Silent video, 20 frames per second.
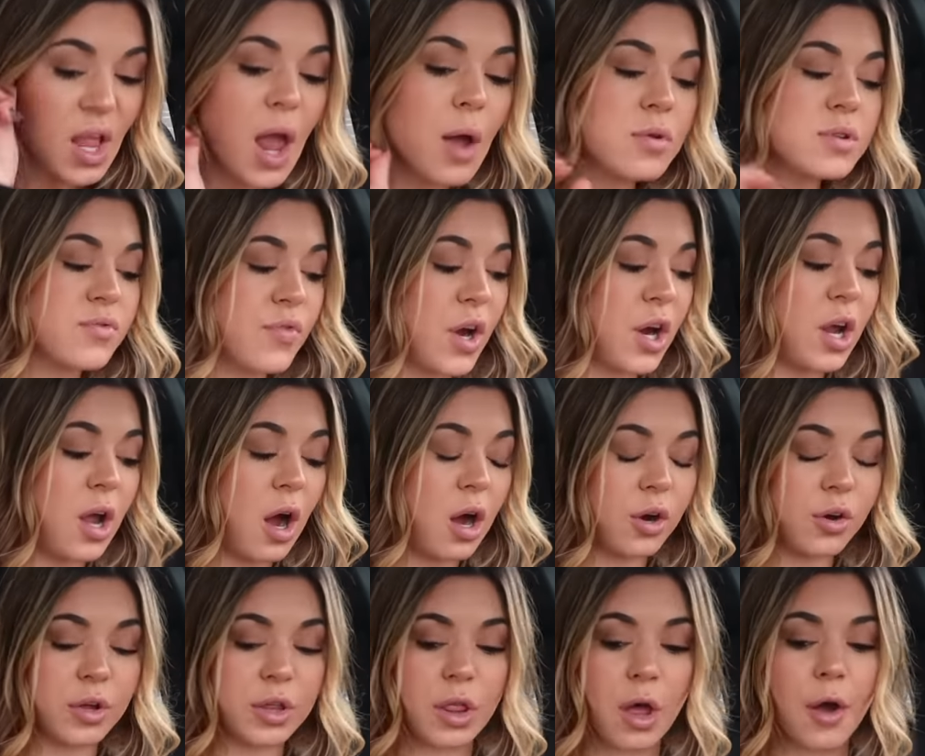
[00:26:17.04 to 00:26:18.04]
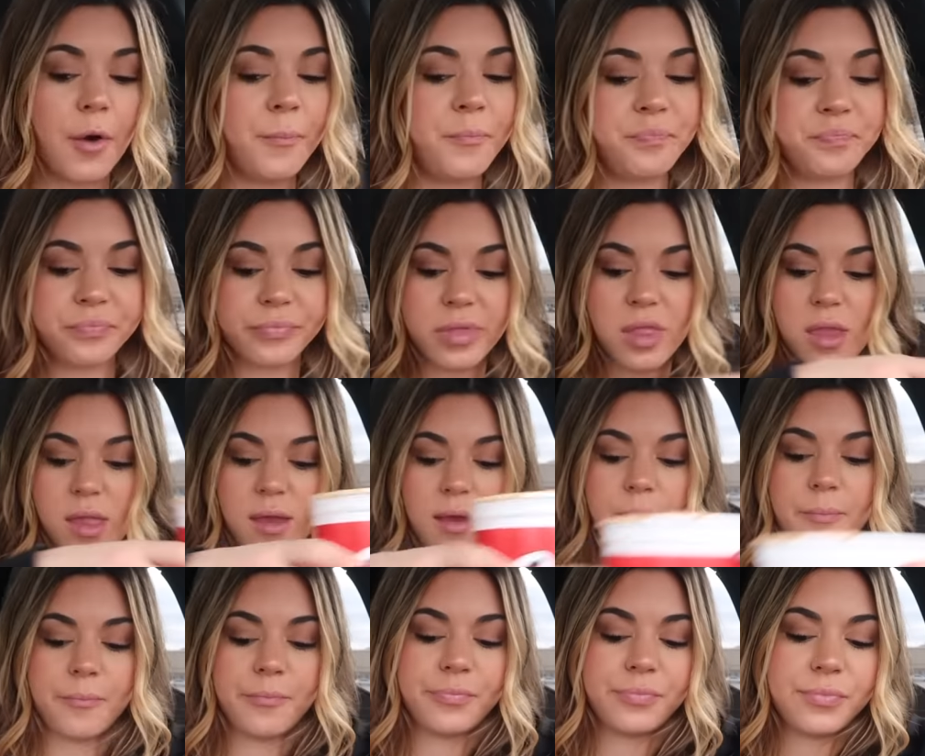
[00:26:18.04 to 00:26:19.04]
I was very hungry, though.
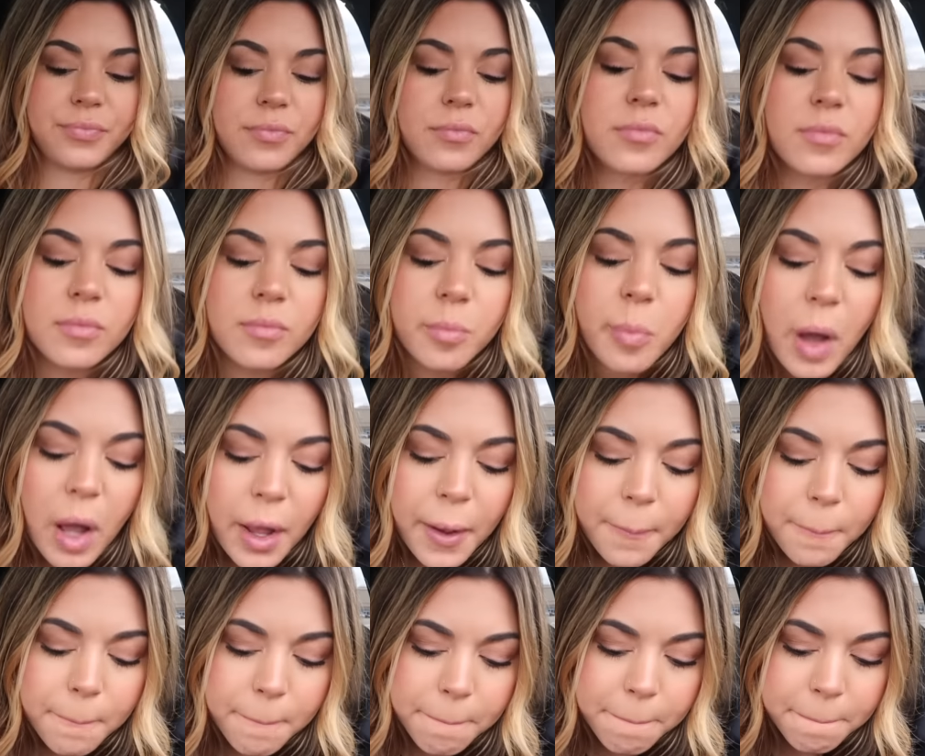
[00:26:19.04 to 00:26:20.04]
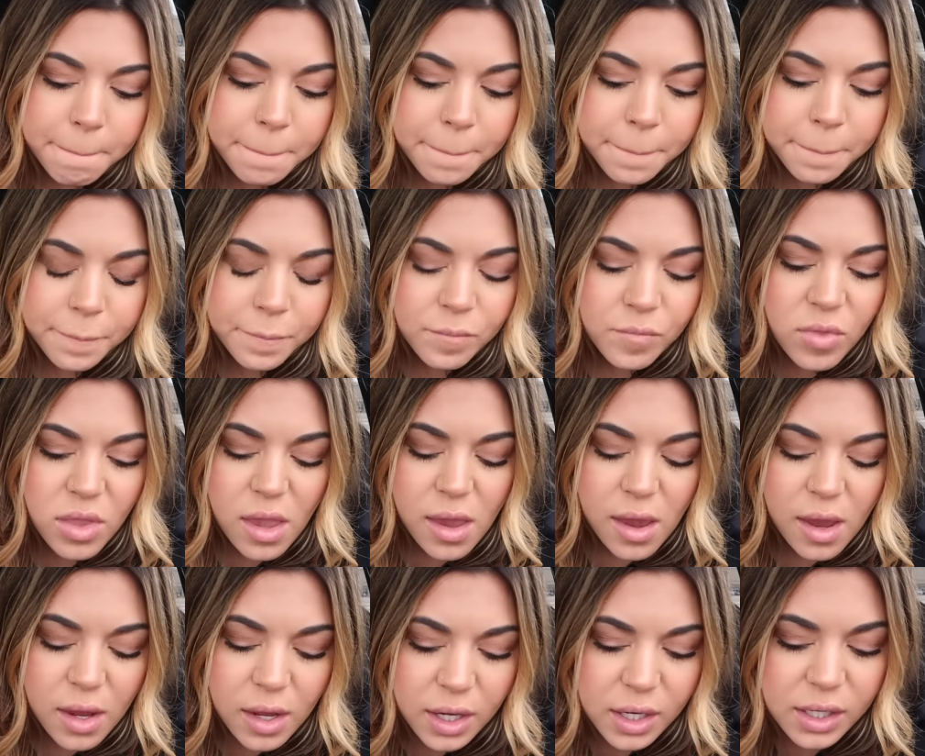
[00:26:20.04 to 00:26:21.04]
But
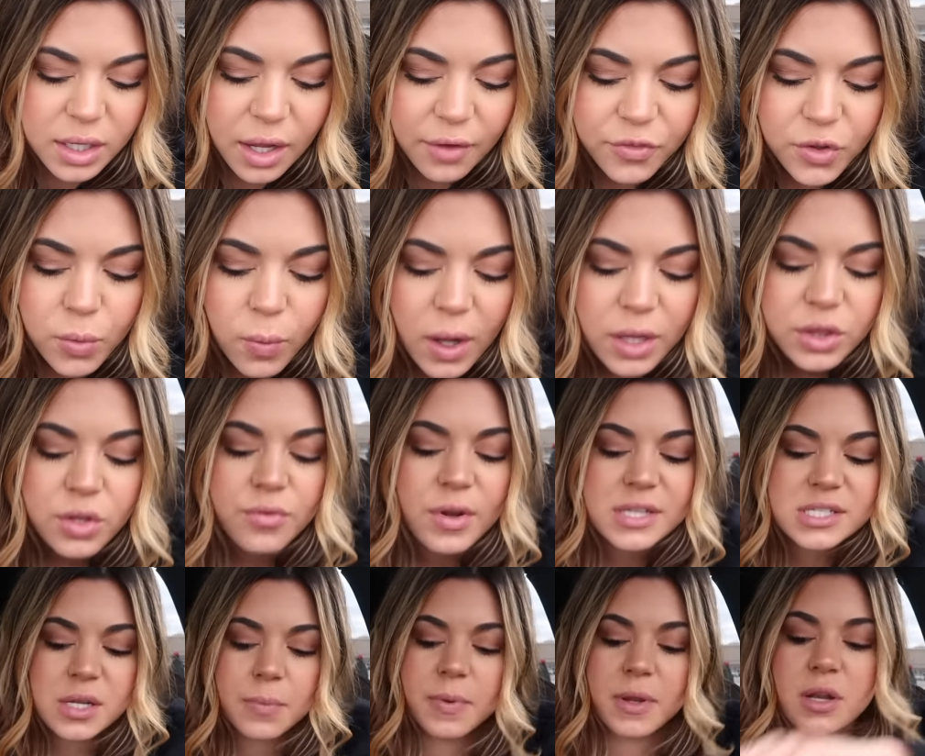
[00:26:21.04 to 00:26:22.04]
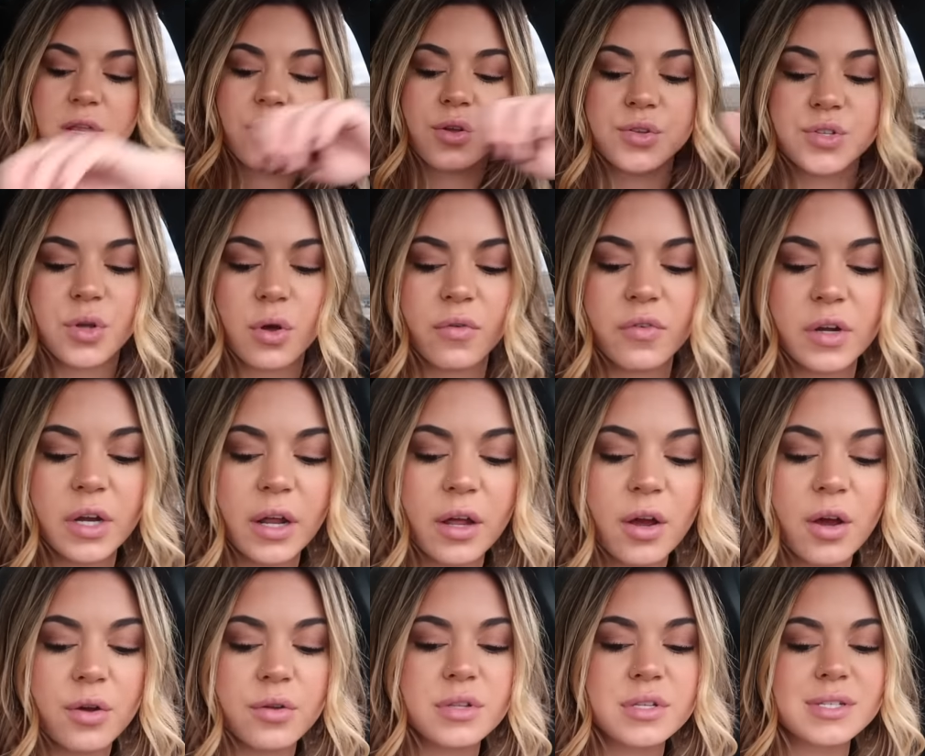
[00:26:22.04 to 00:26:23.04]
if you want the recipe to those overnight
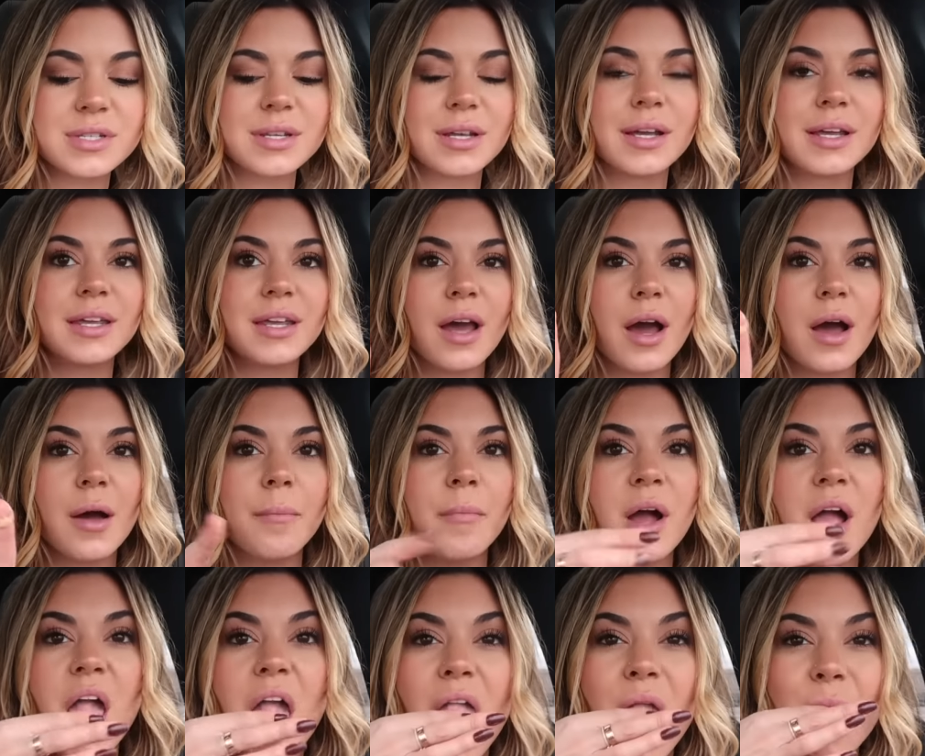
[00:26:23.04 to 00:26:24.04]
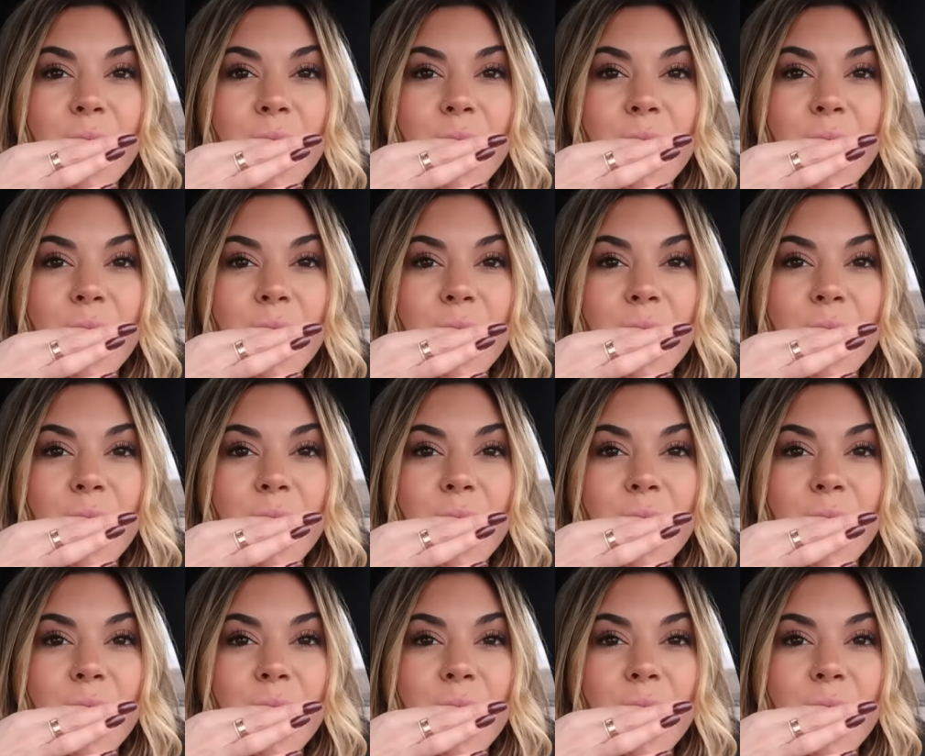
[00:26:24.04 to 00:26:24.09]
oats, yum.